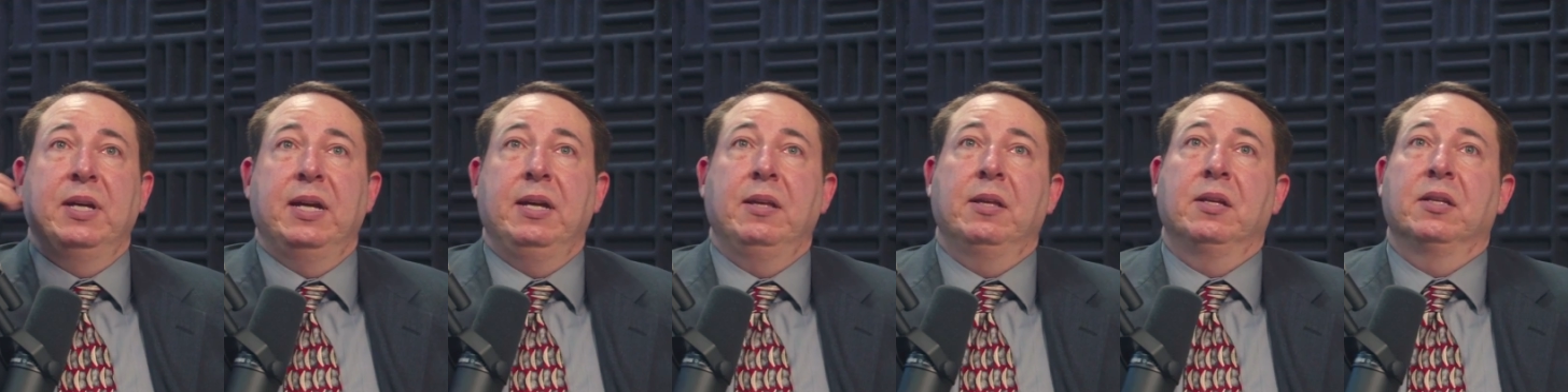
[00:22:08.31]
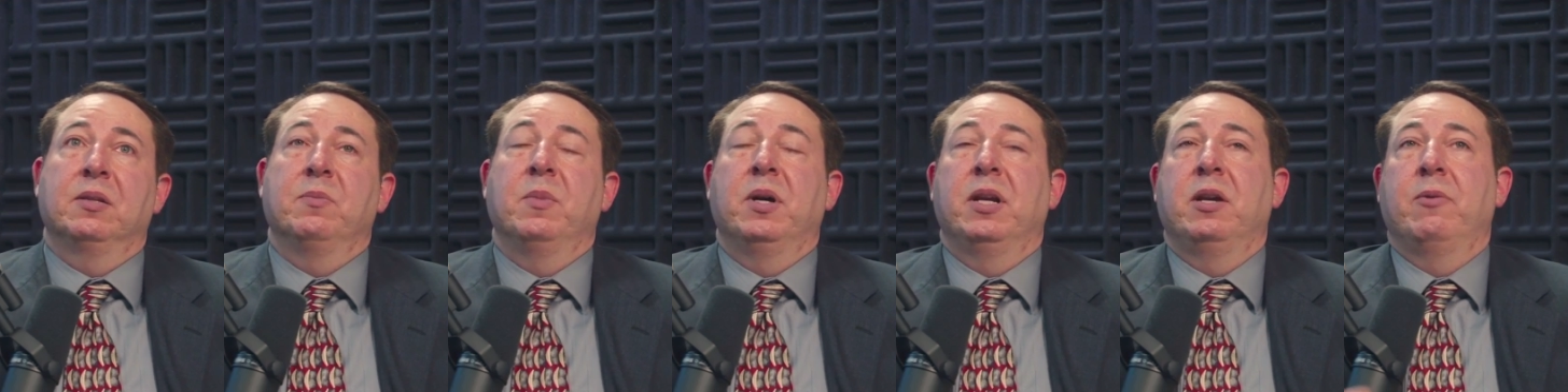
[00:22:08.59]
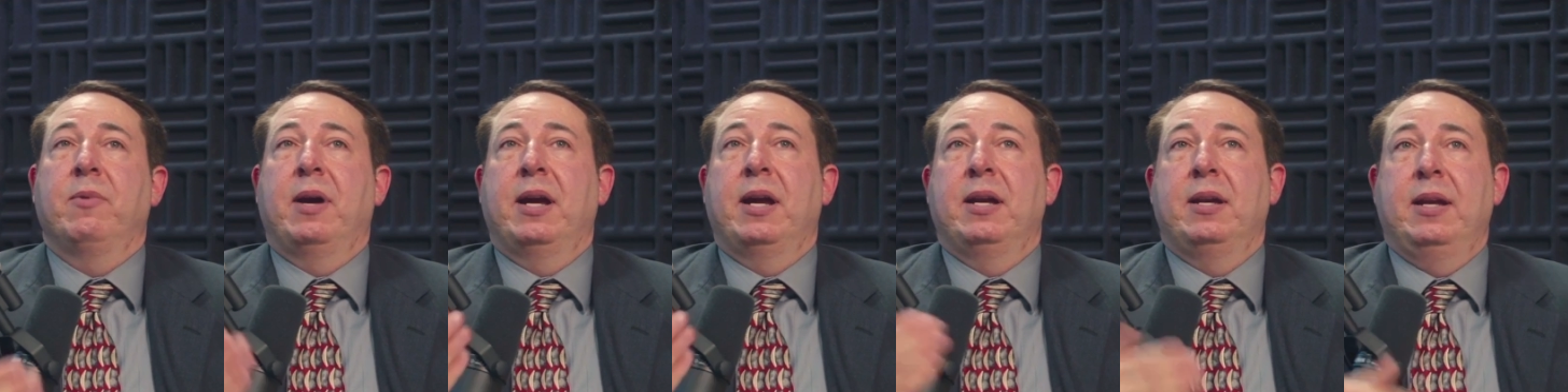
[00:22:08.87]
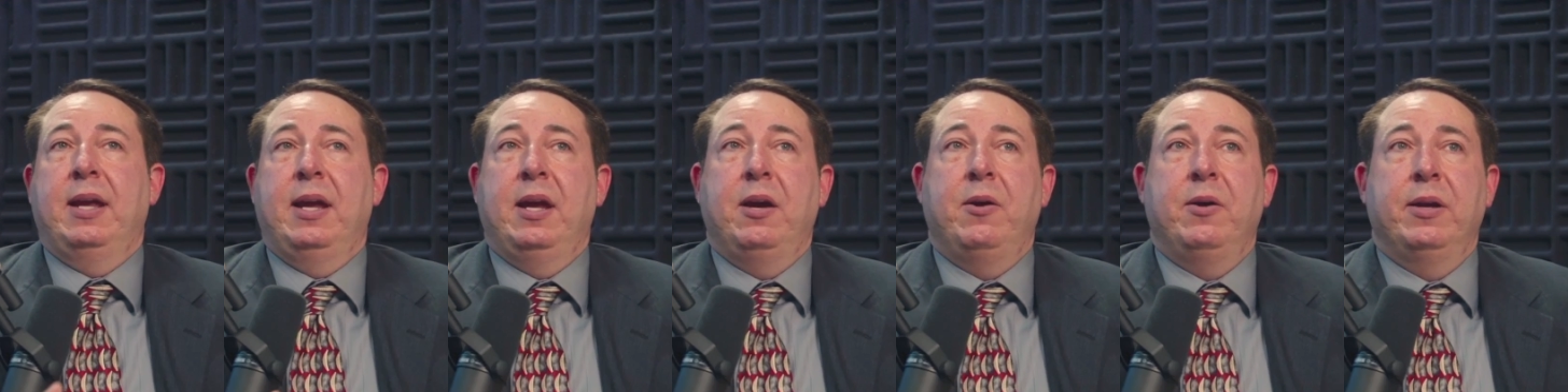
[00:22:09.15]
take this money
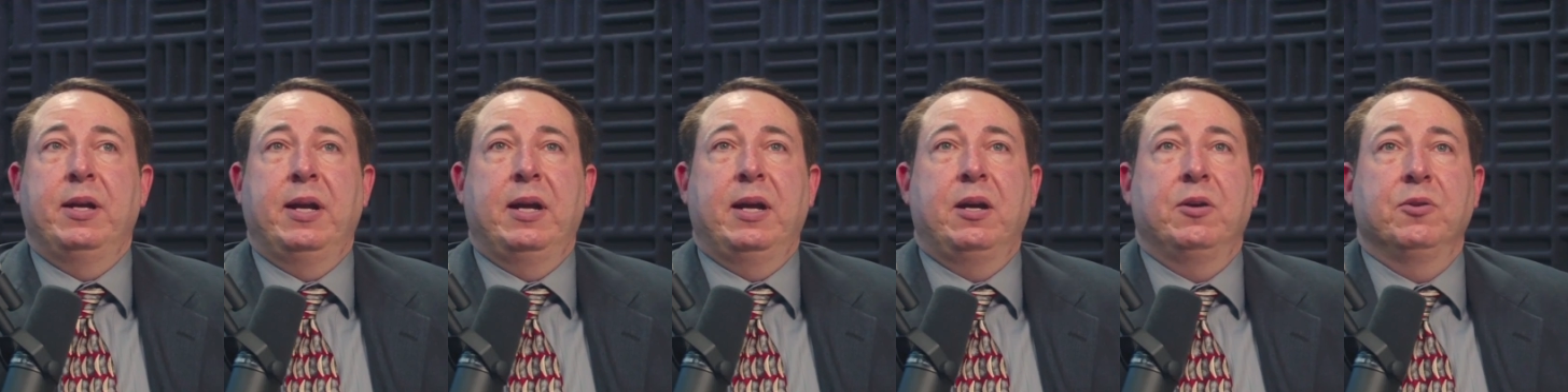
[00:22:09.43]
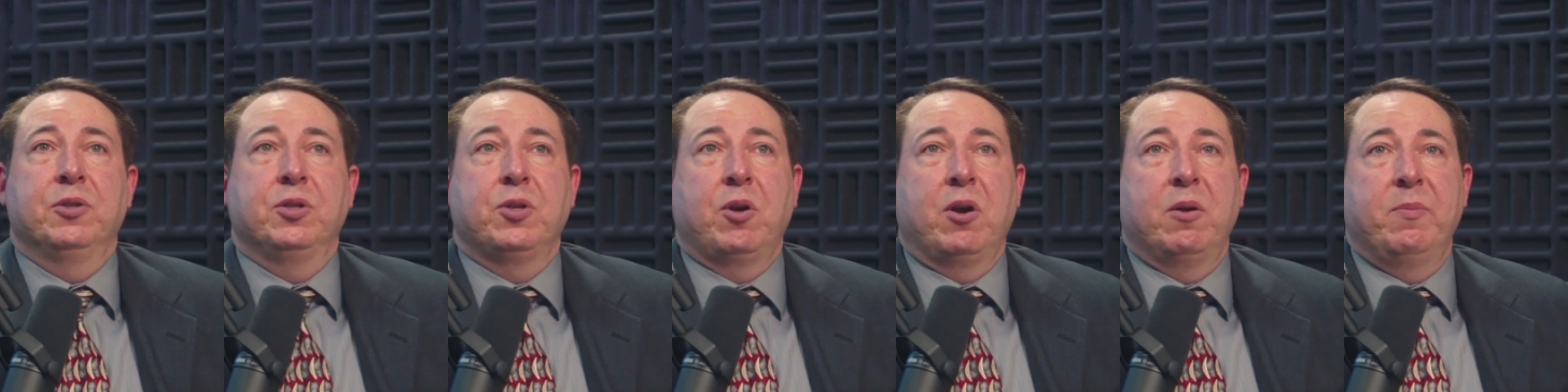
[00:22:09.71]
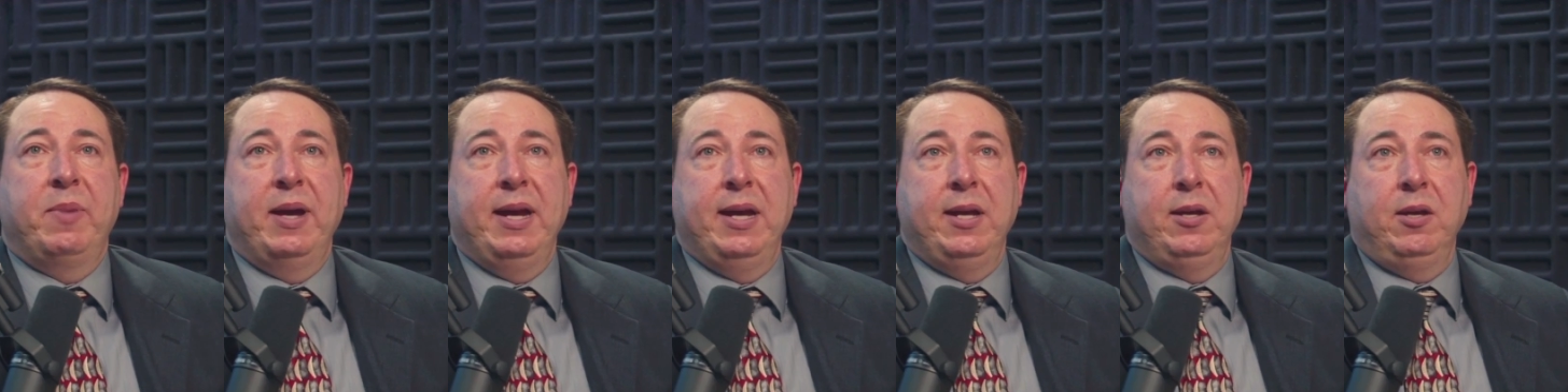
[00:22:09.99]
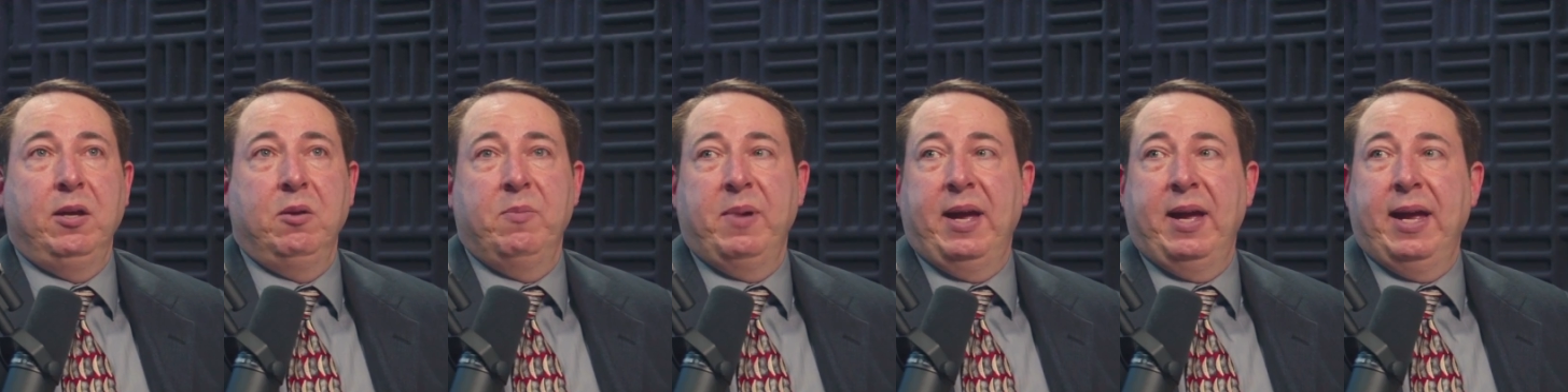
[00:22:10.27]
right now and I'll start
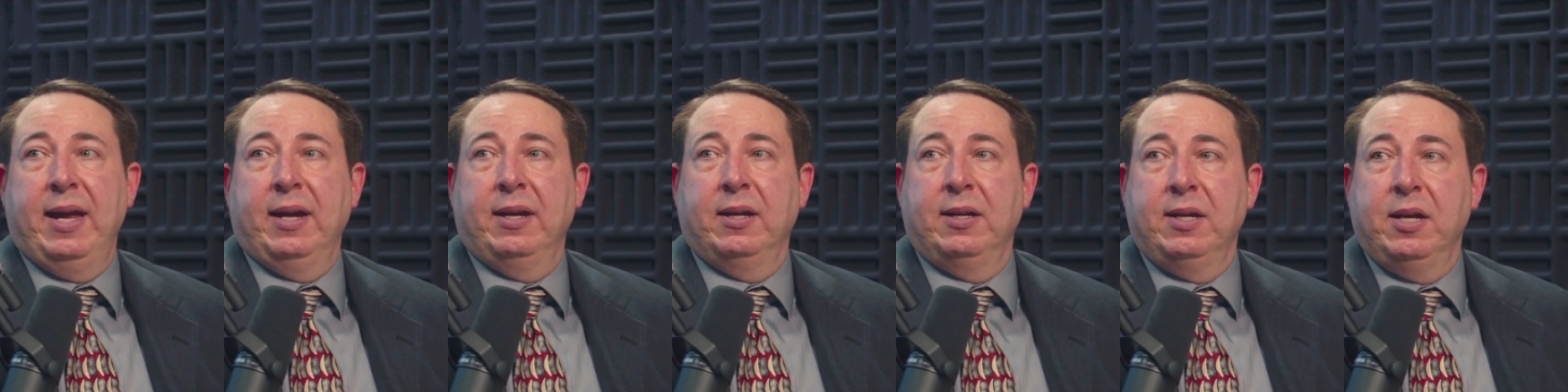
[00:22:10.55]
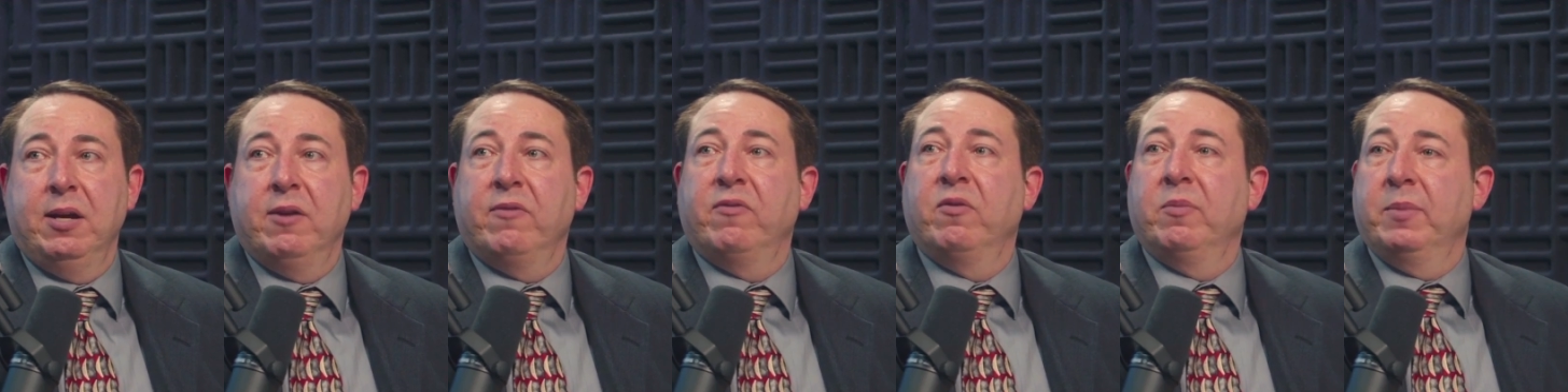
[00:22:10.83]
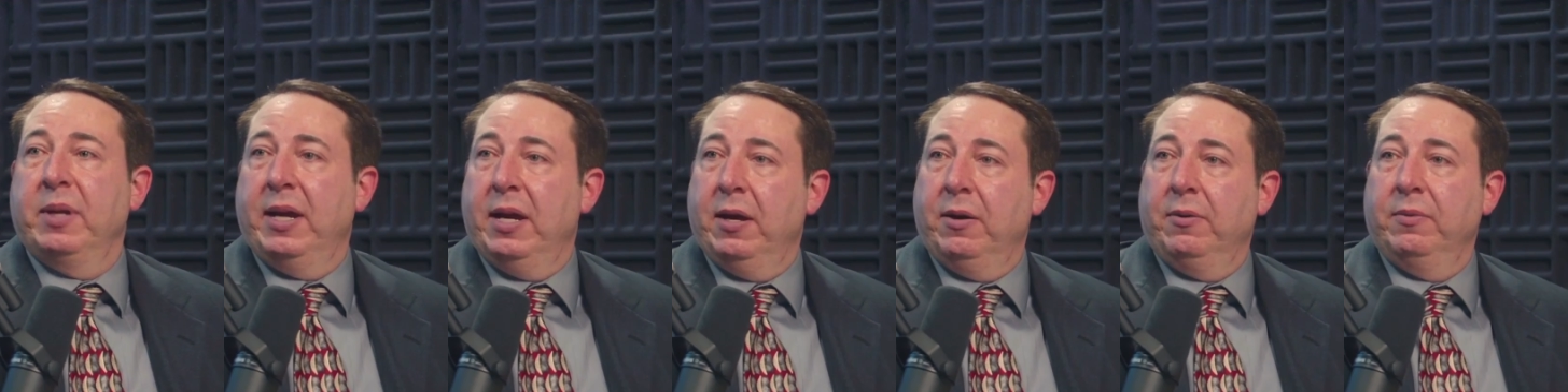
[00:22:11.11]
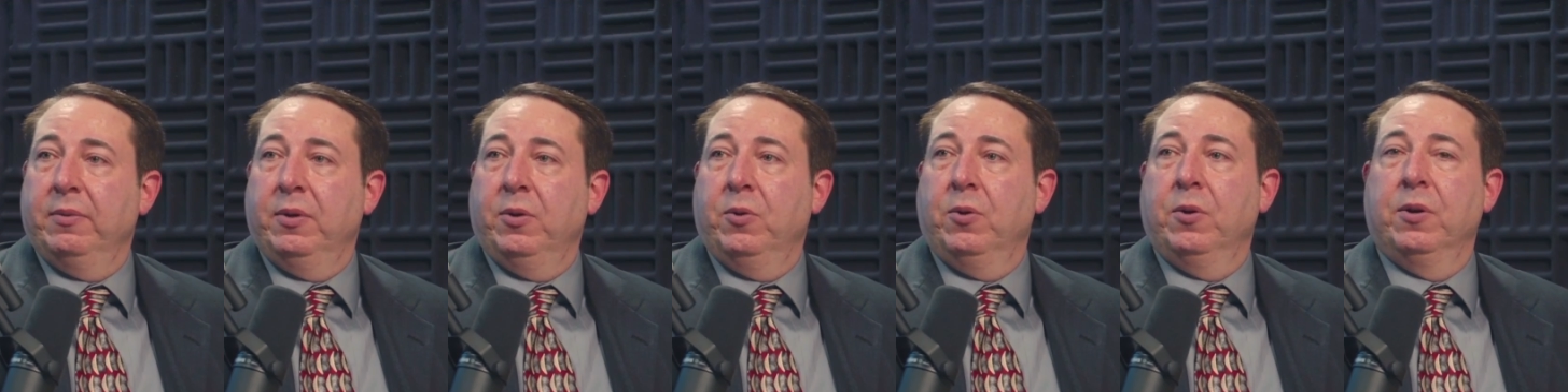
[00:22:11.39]
paying you back a year from now,